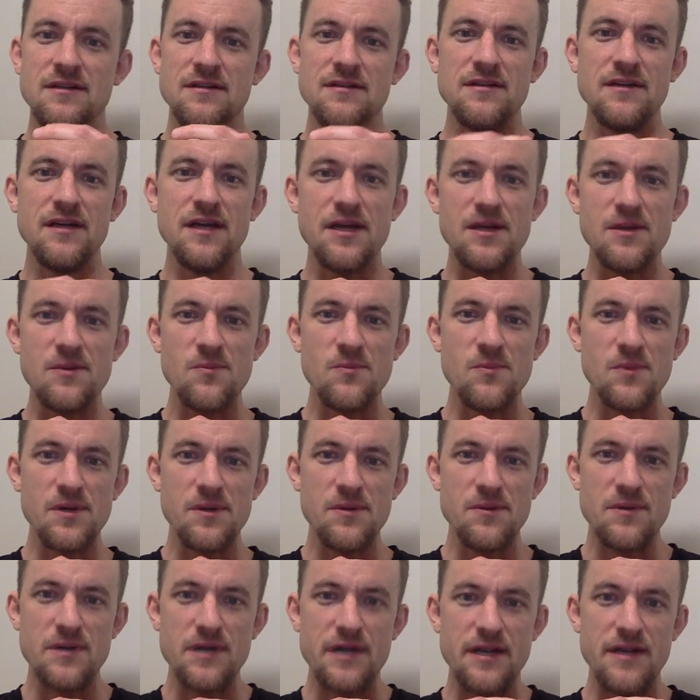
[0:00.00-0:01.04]
and we
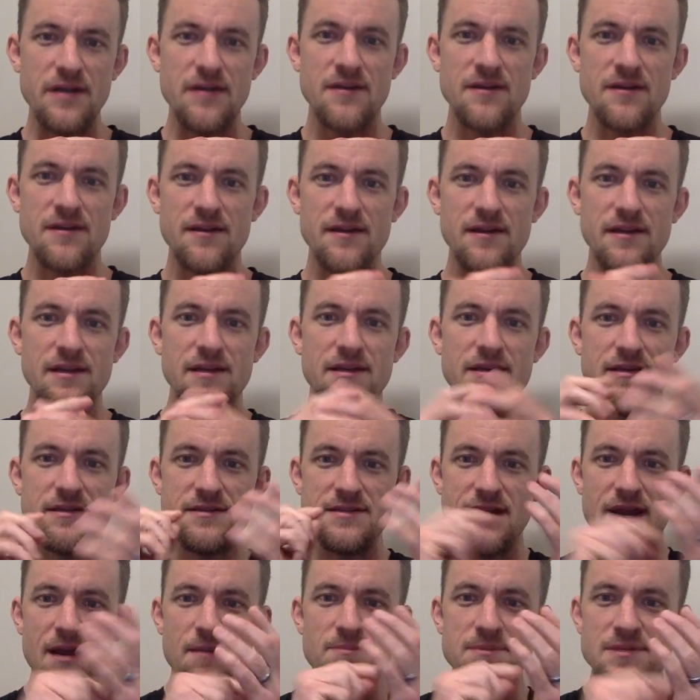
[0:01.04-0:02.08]
would hear the
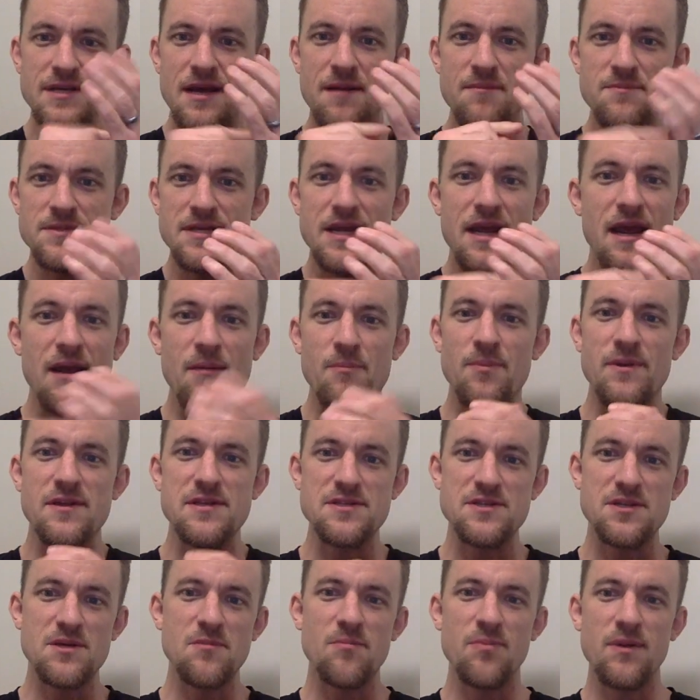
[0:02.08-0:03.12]
tap, tap, tap
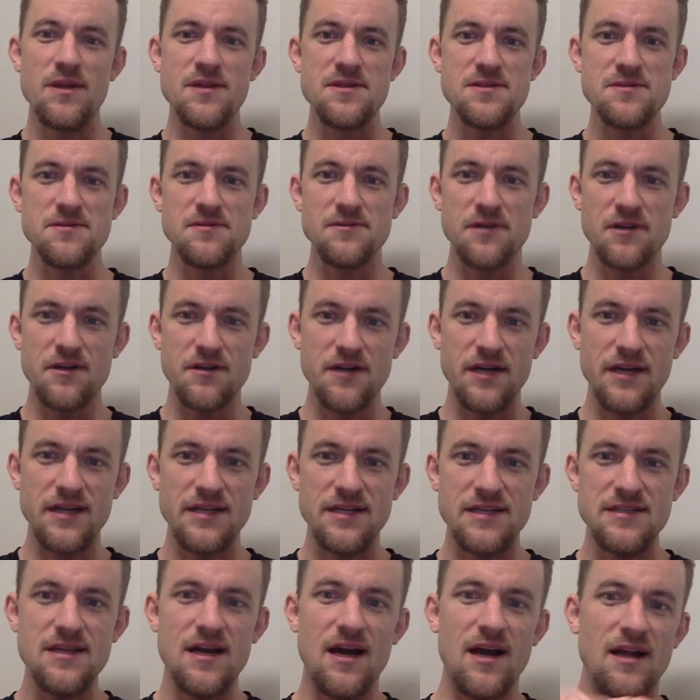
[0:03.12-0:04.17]
as your pencil
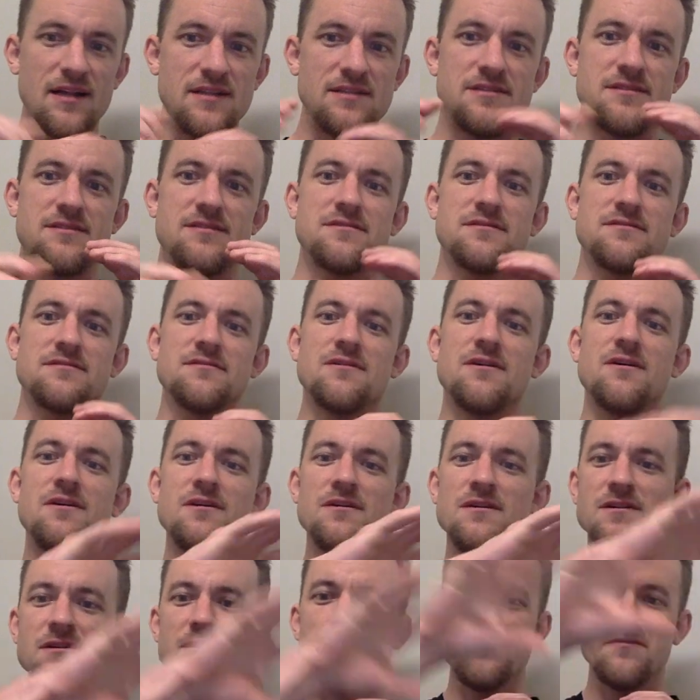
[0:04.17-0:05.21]
created dots
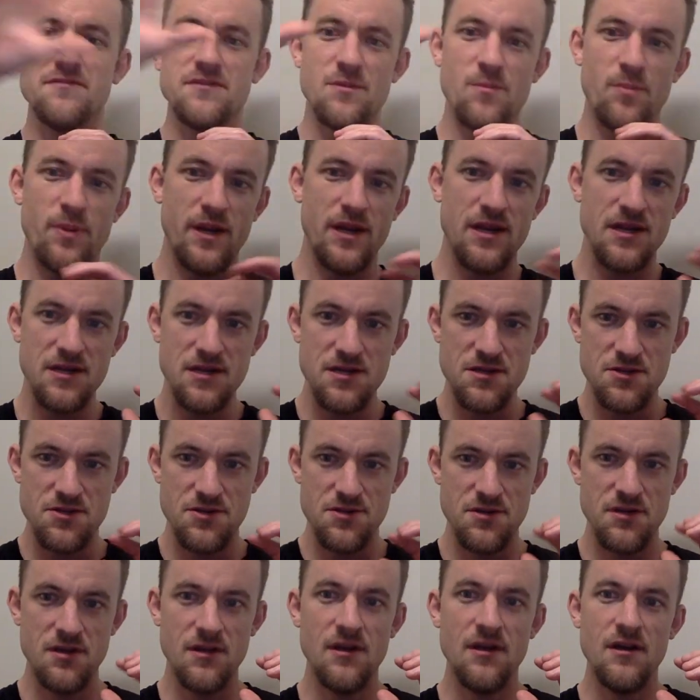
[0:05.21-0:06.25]
all over the
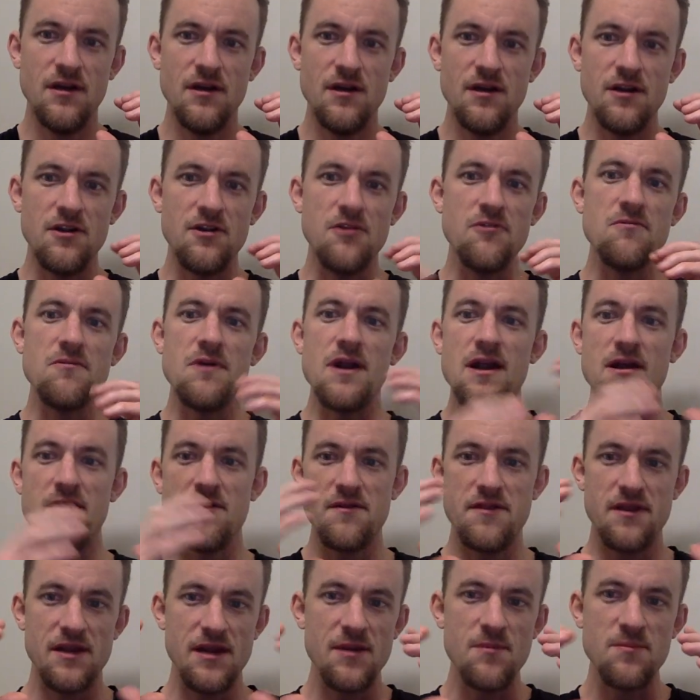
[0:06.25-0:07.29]
page
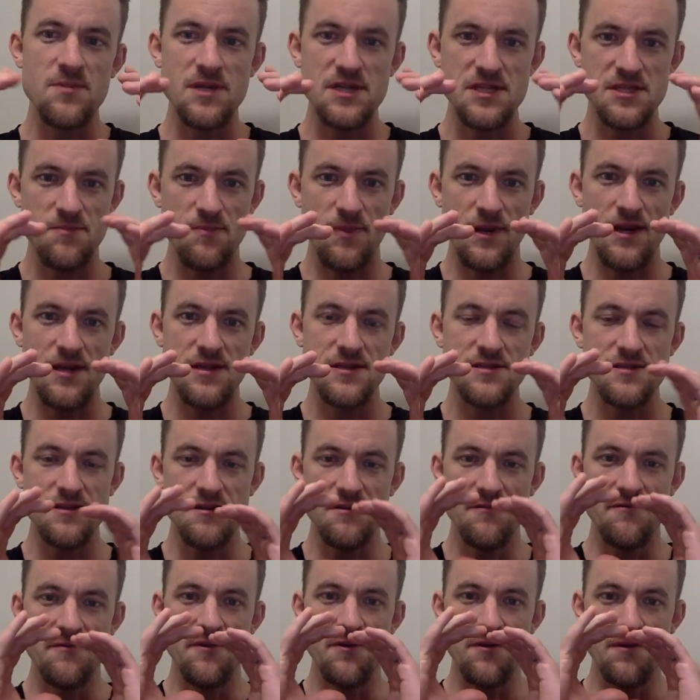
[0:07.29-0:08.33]
around the empty space
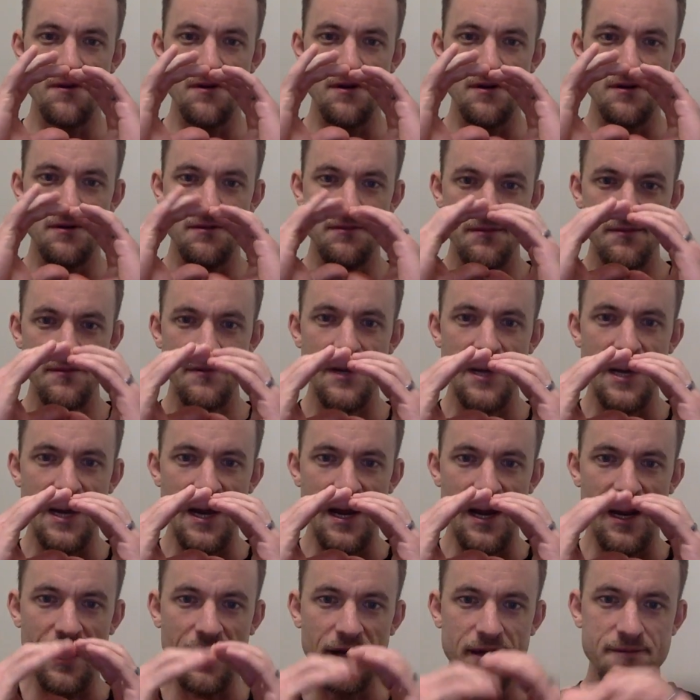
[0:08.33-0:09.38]
of your
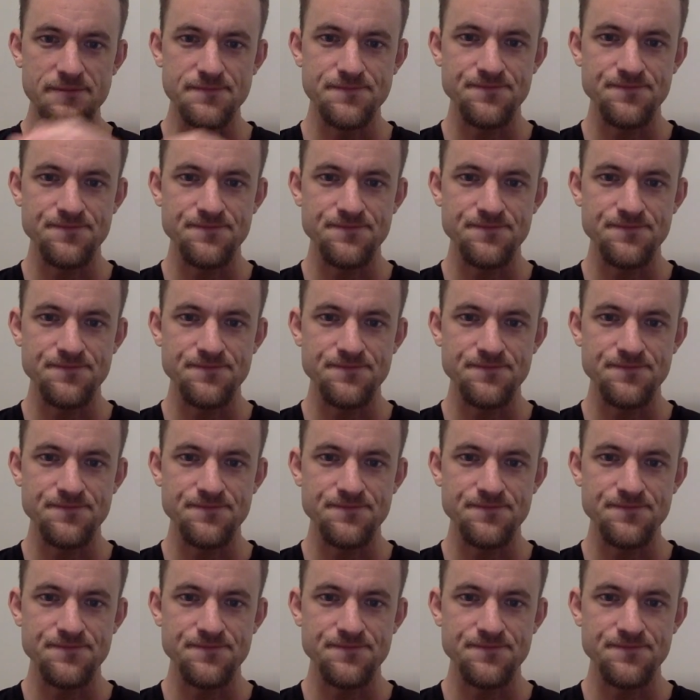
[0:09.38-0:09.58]
egg.